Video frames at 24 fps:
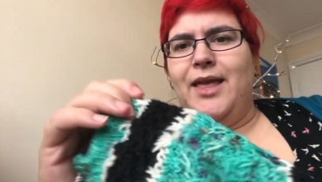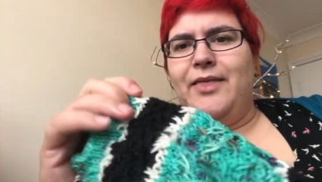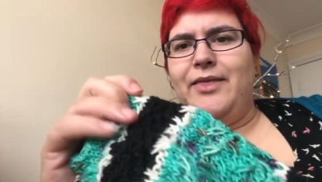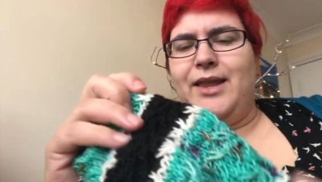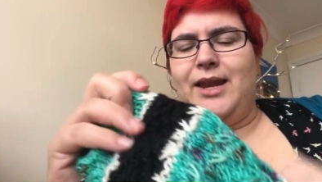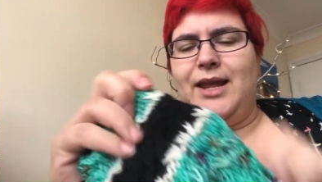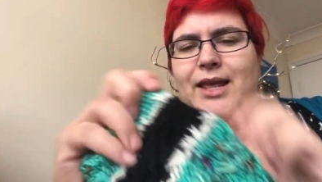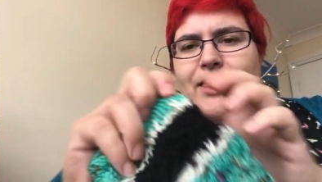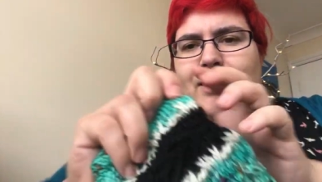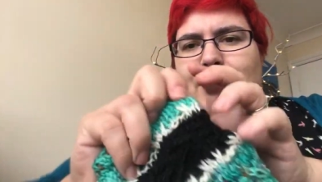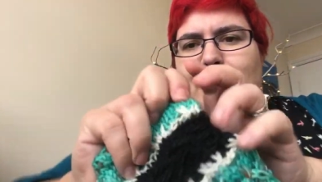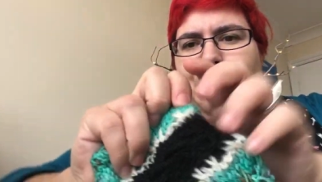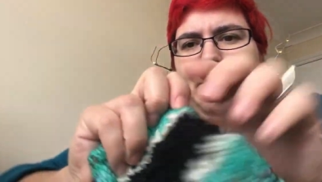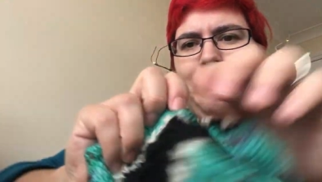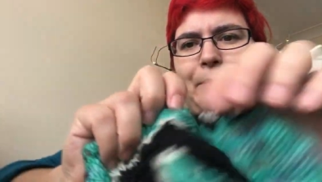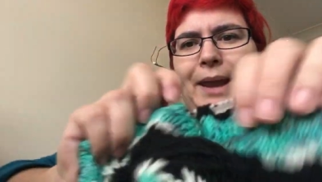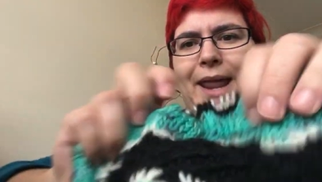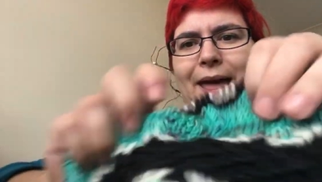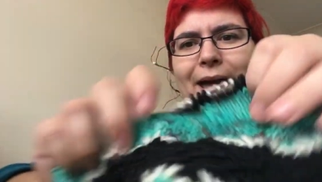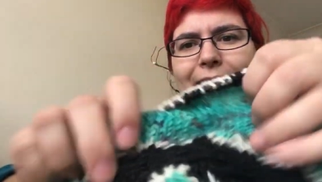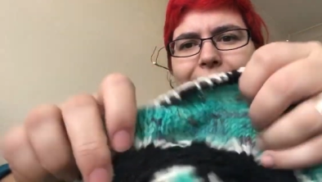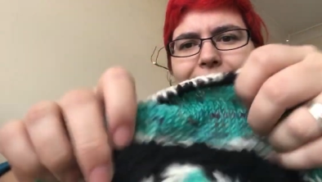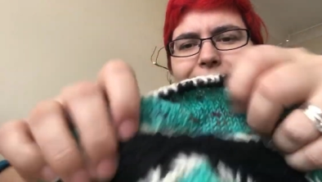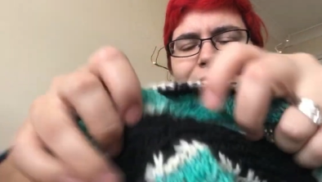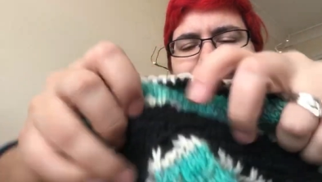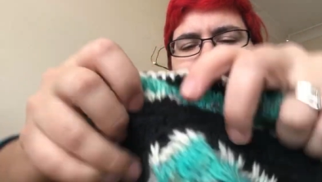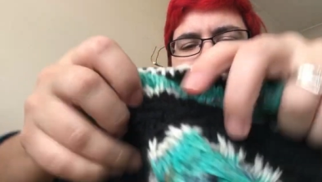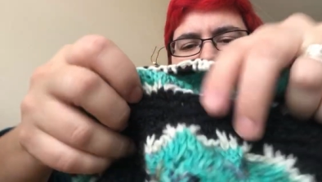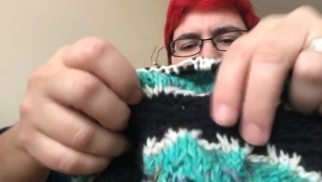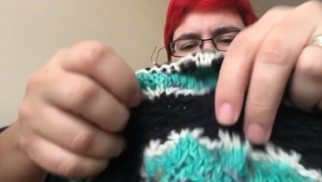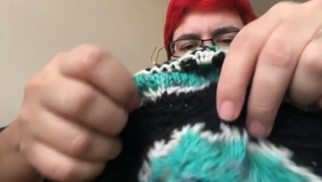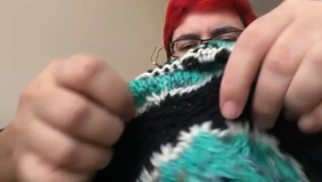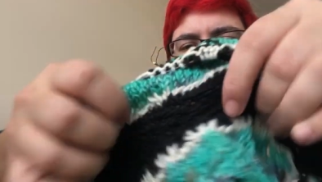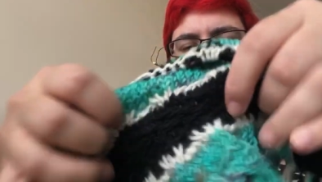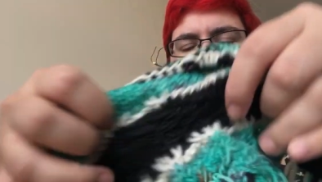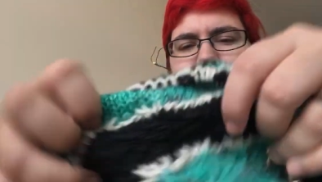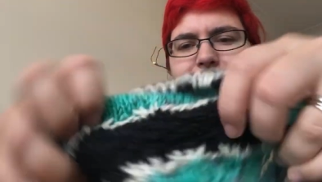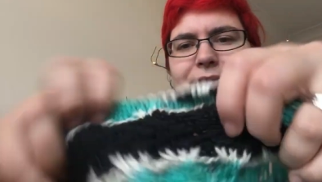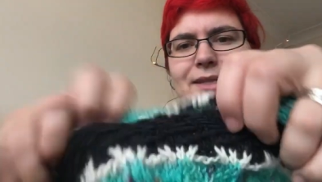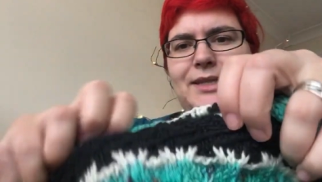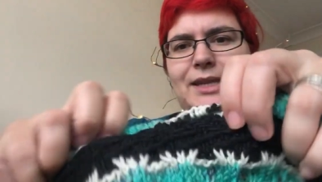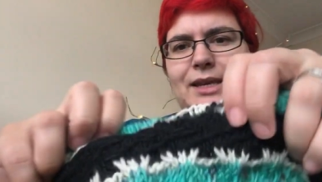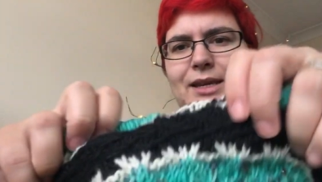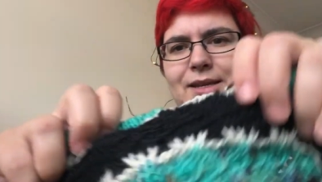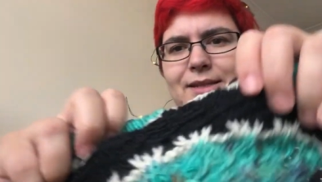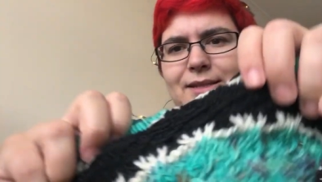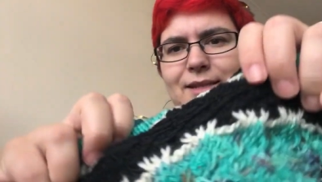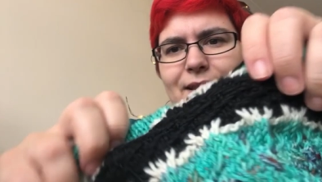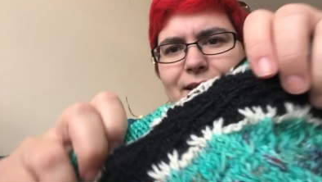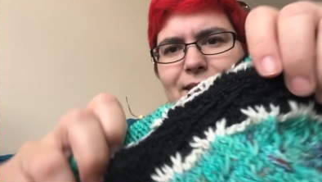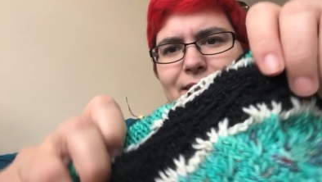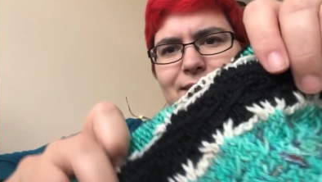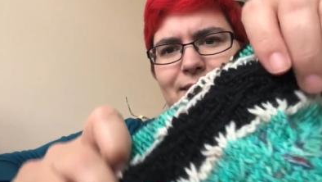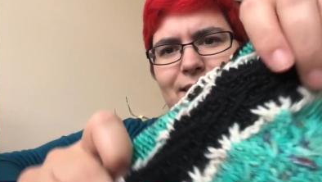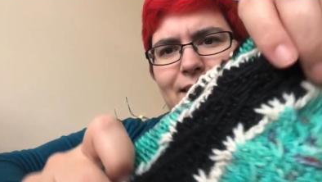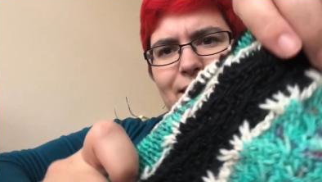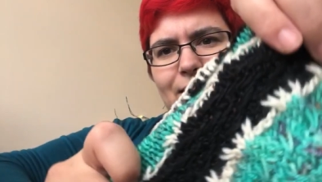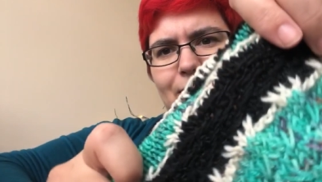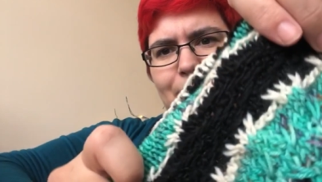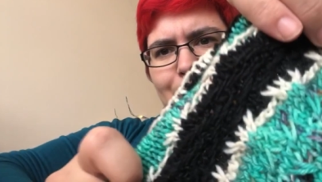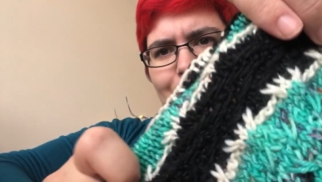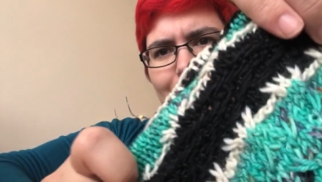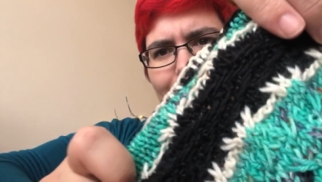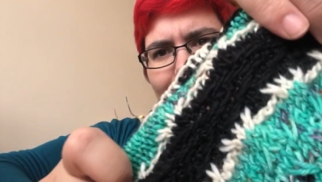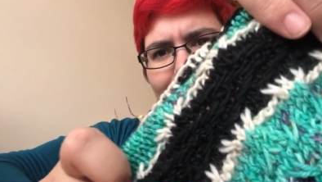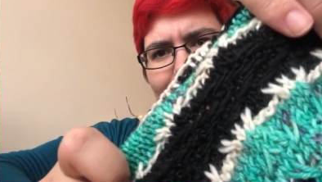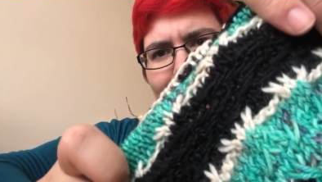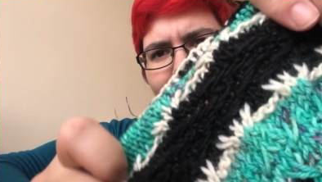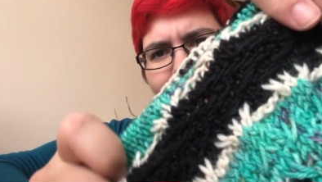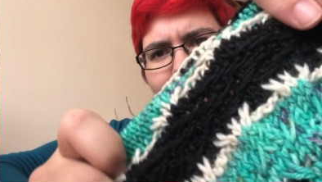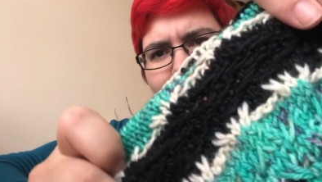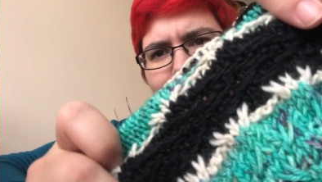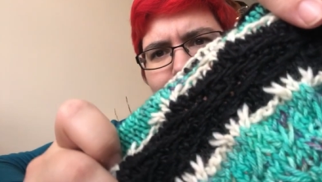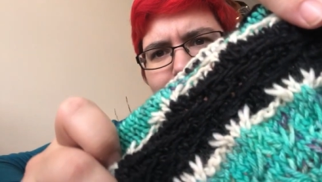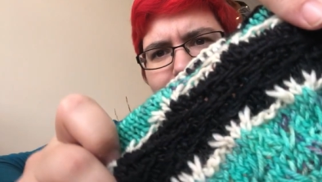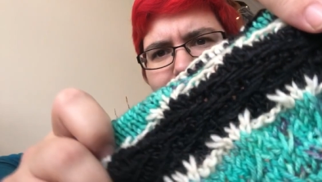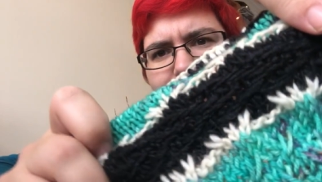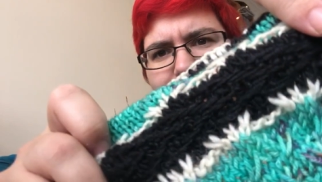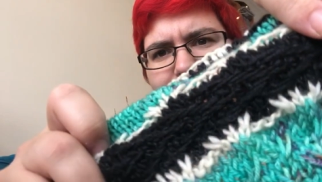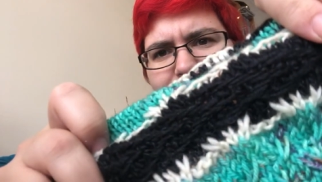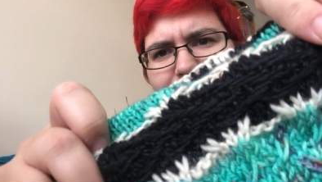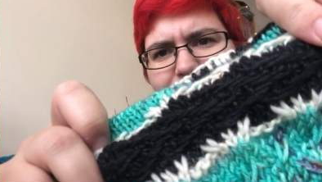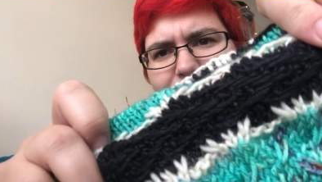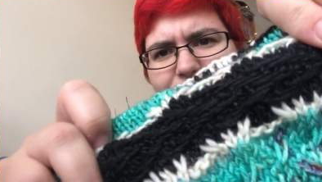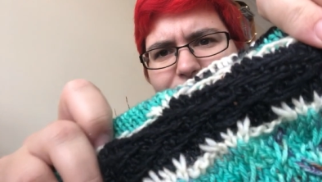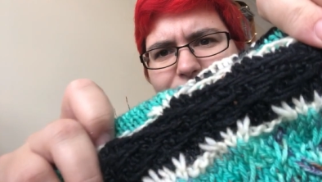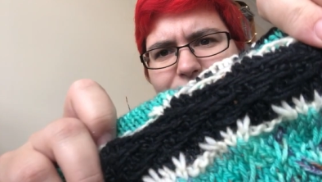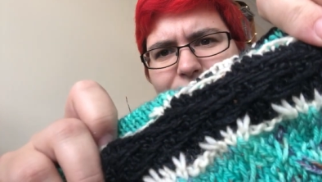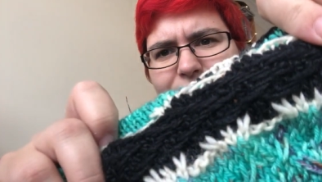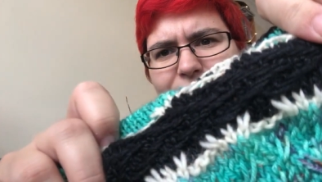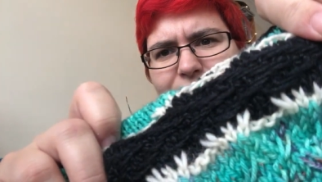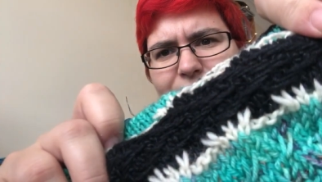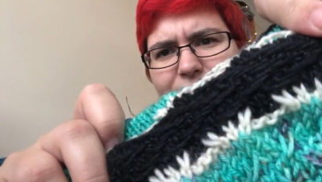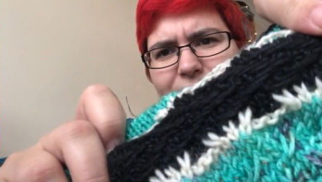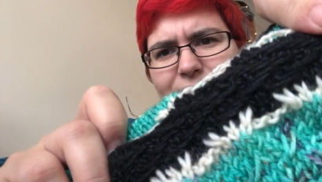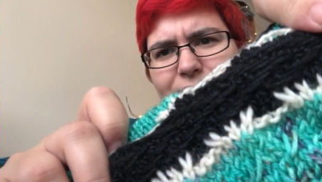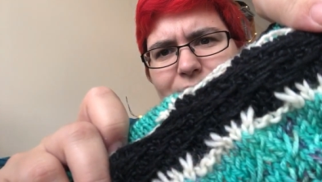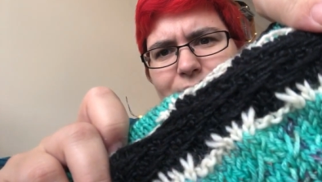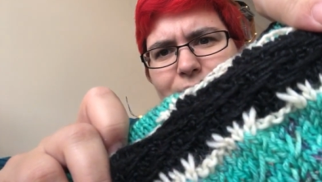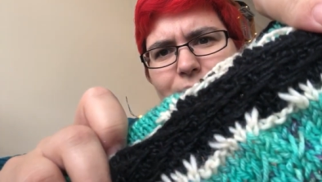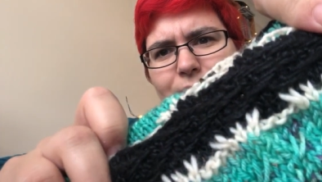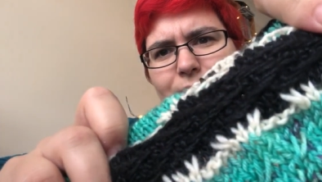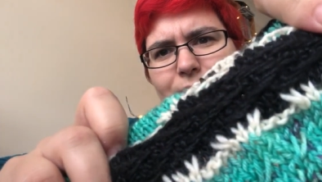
Then in the black, it's quite difficult to see because it is in the black, but if I hold it,